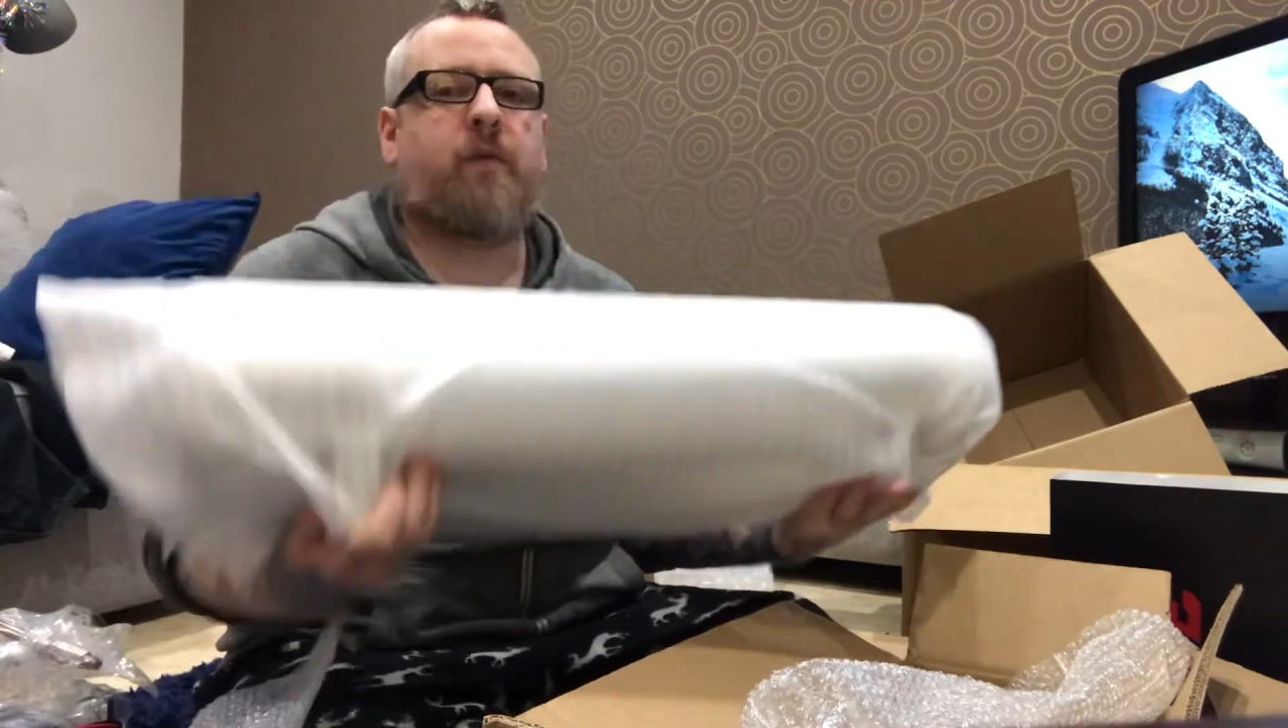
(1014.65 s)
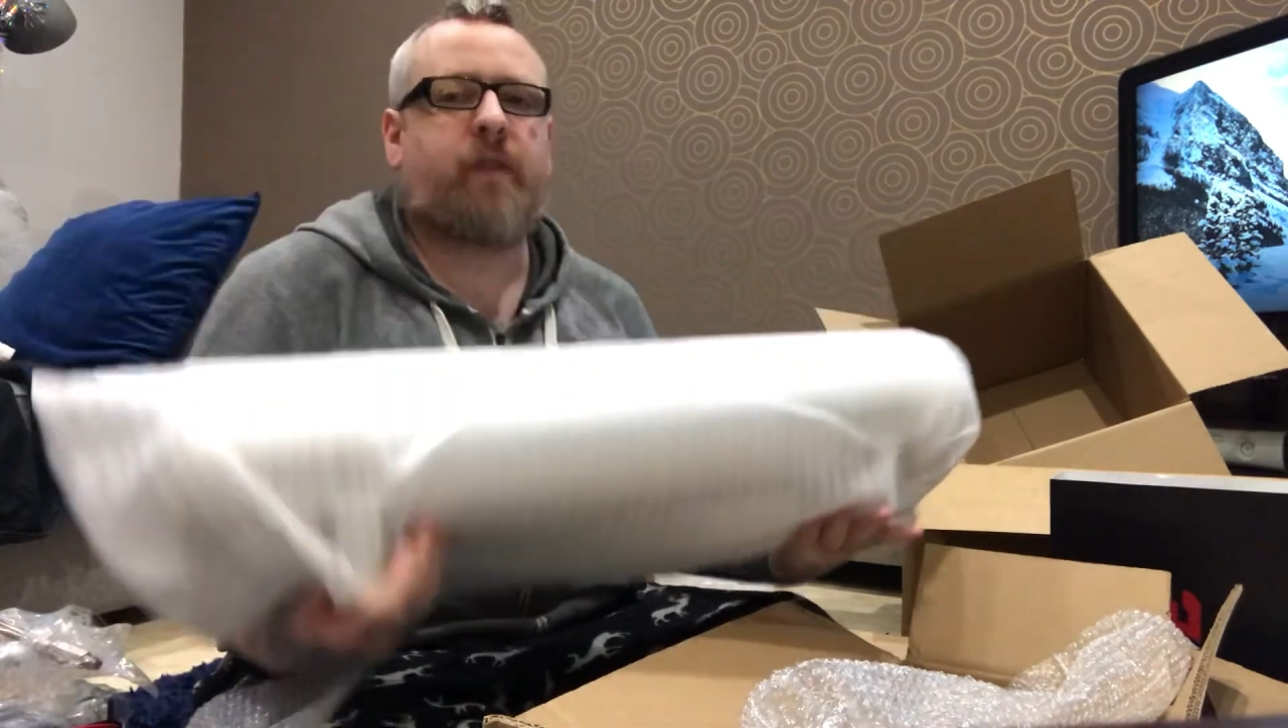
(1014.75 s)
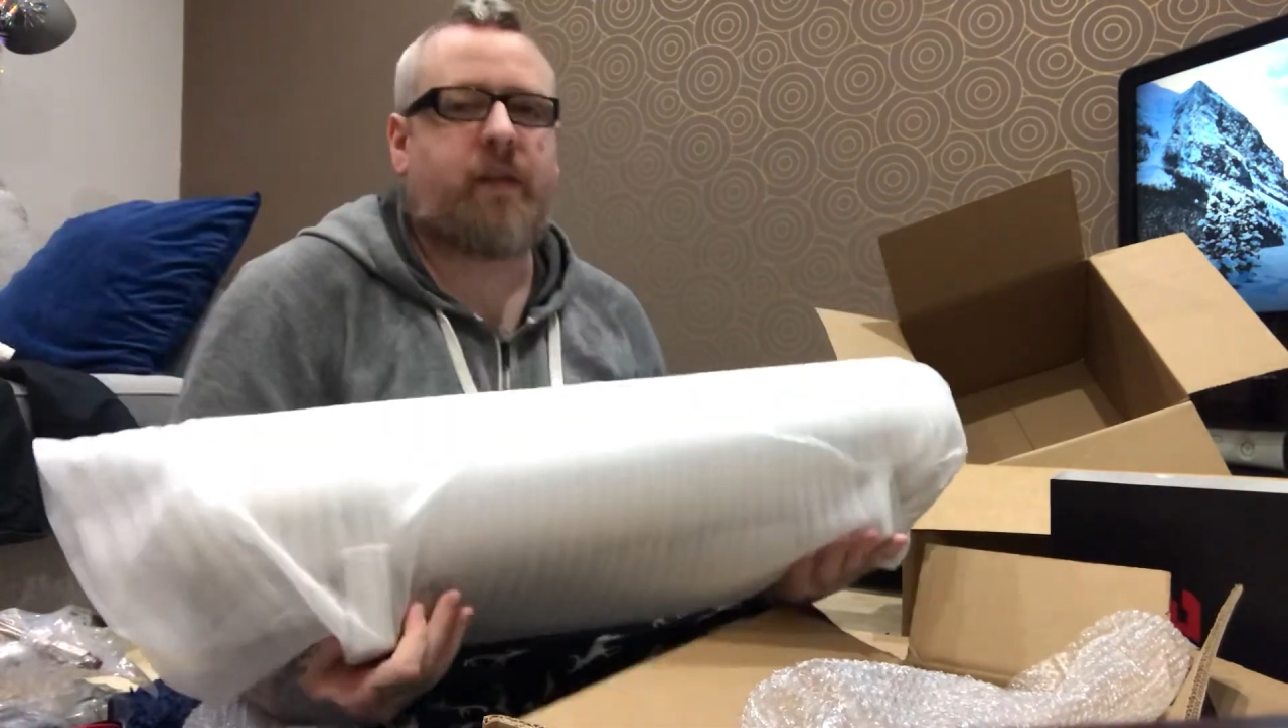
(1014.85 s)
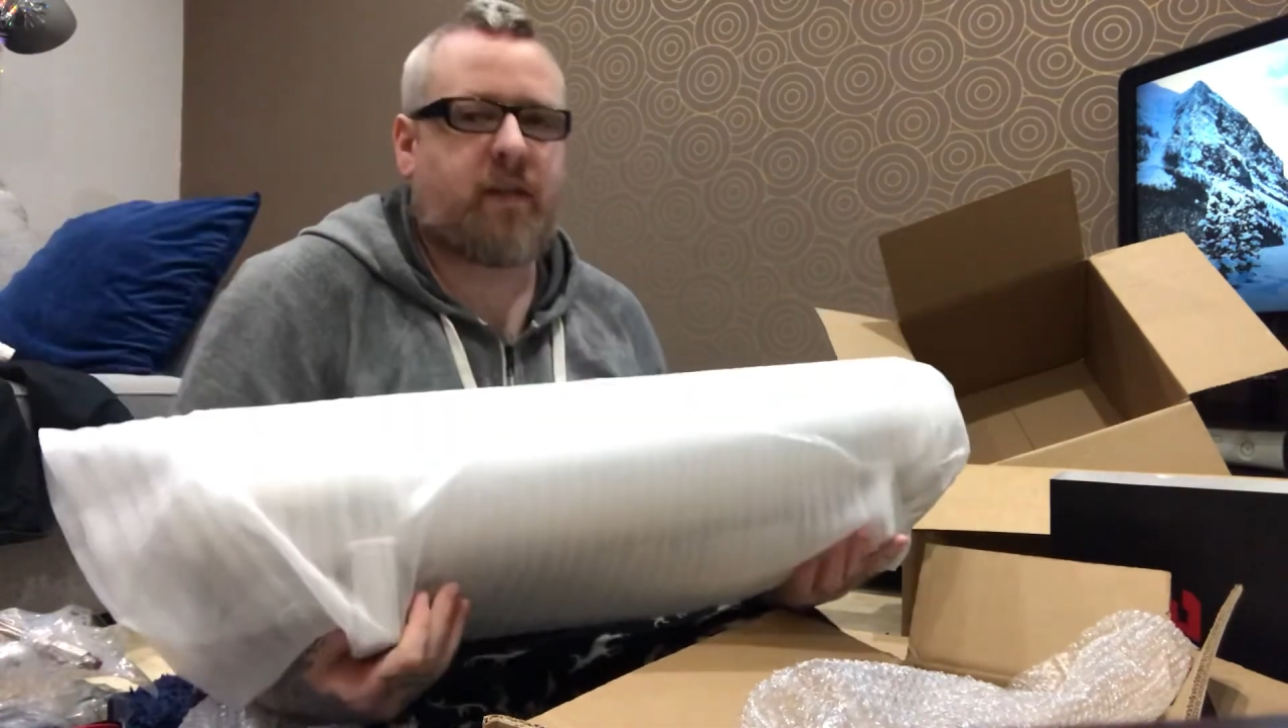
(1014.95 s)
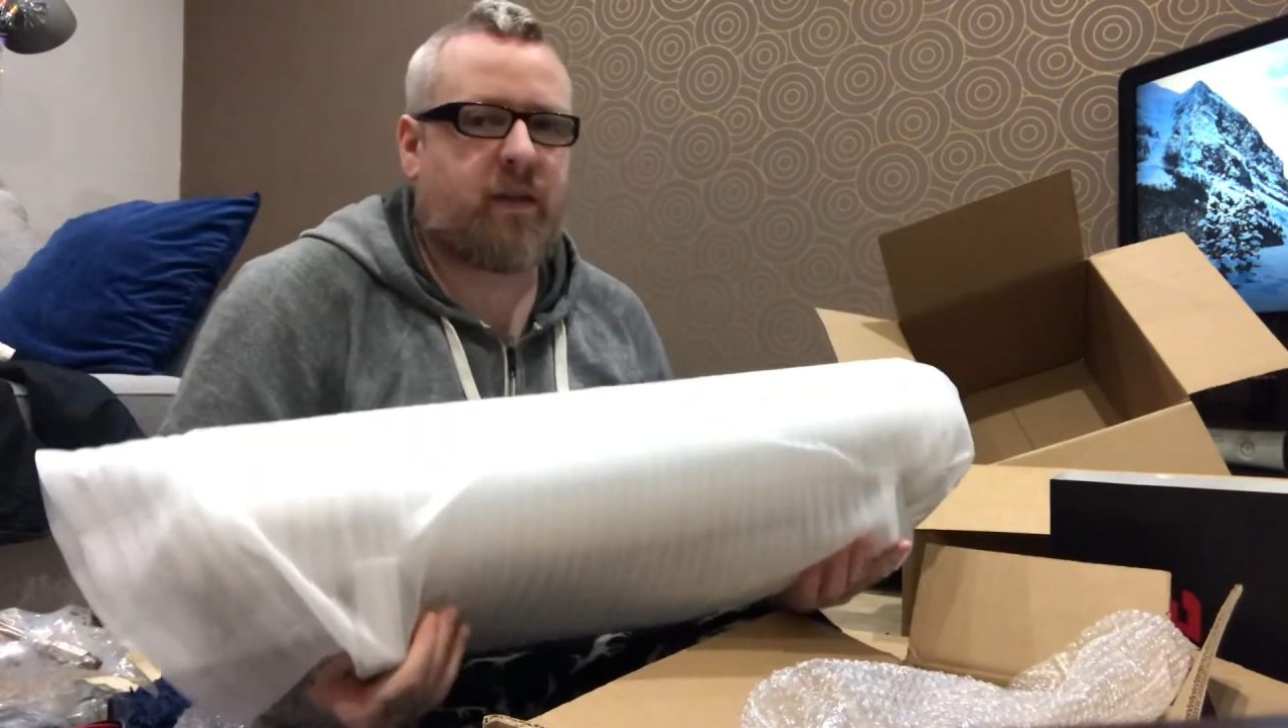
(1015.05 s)

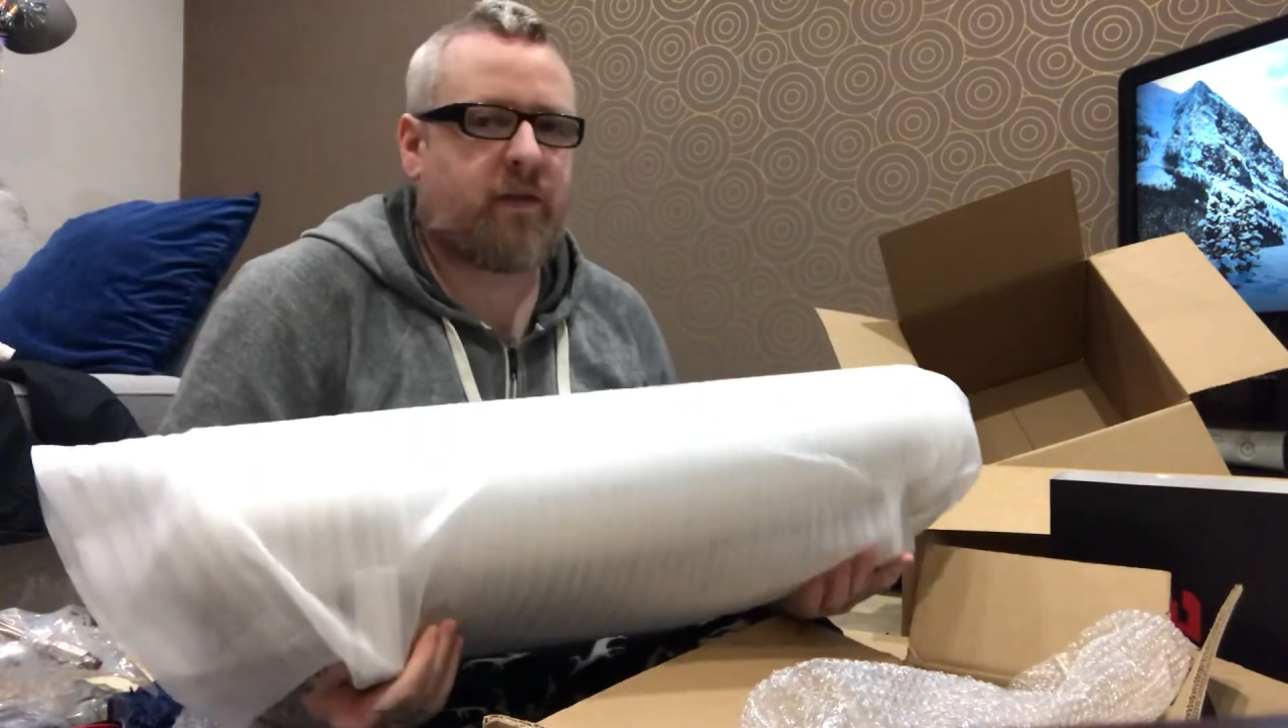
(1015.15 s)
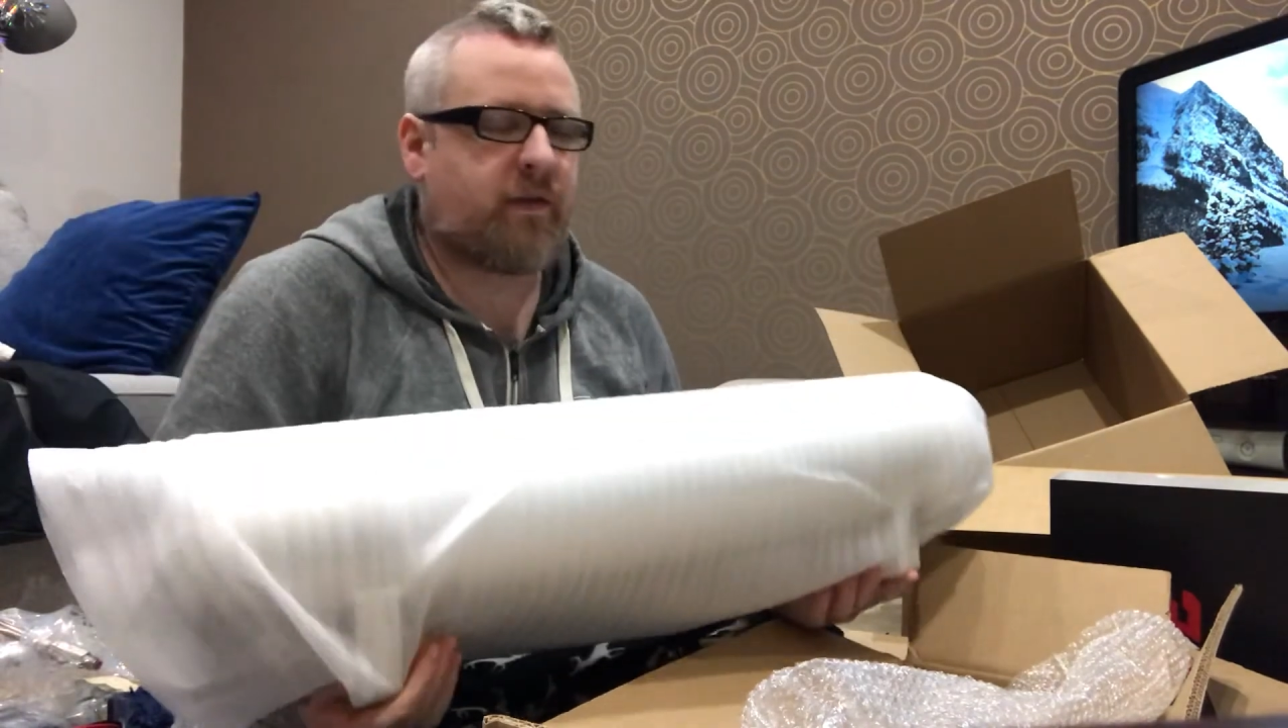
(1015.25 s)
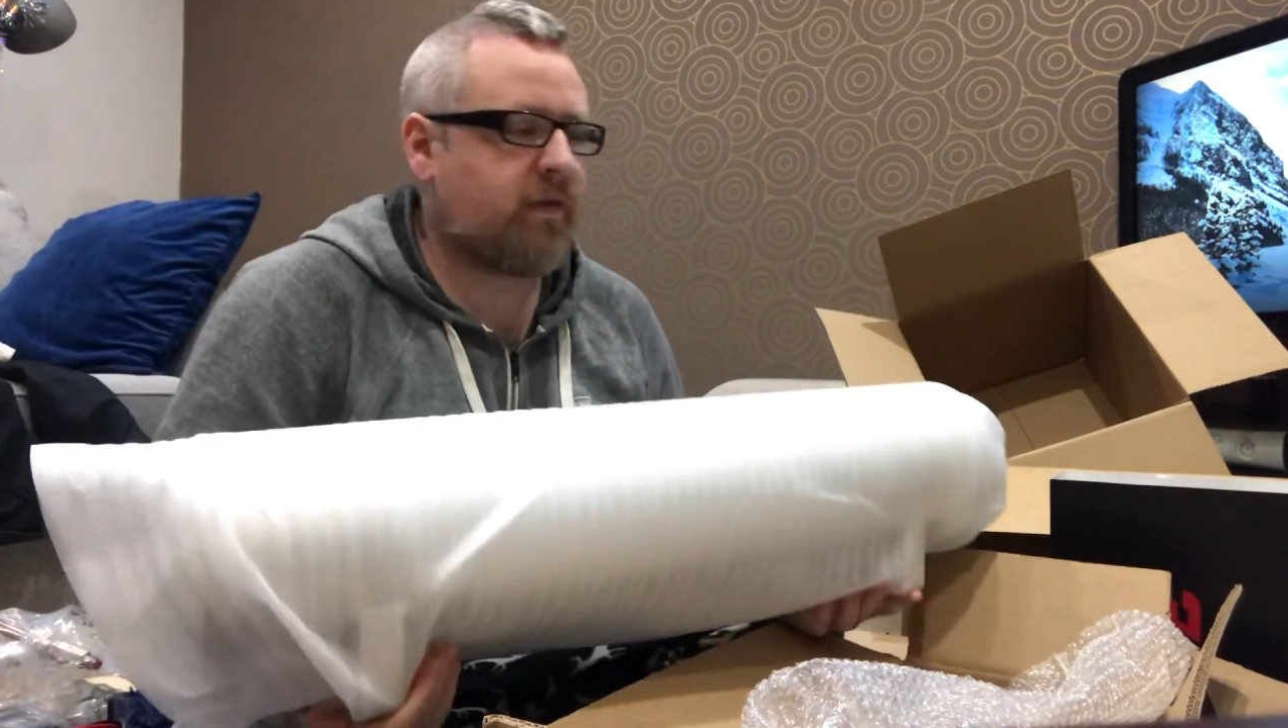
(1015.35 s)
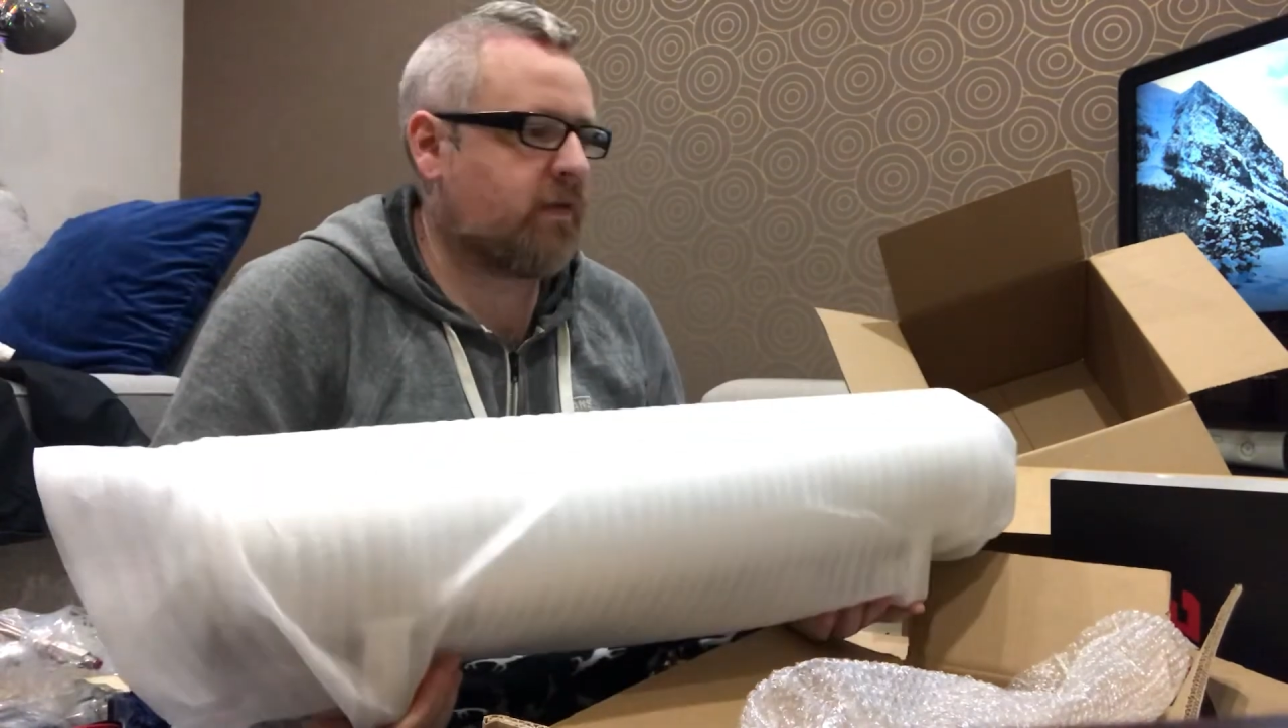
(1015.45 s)
ideas.